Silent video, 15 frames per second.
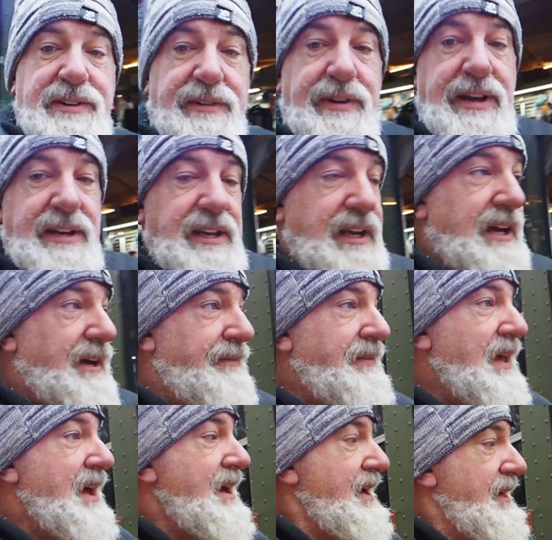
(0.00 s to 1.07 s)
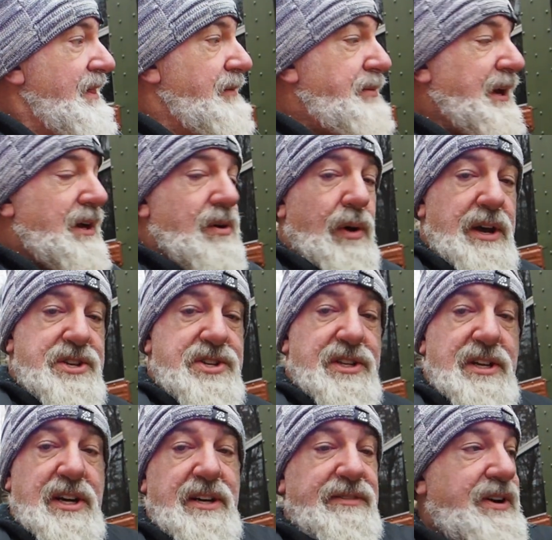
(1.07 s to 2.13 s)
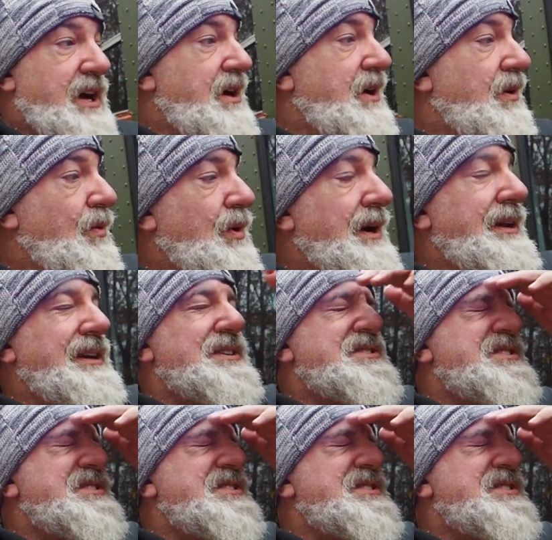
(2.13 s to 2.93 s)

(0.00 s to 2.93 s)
rain again. The big question of what is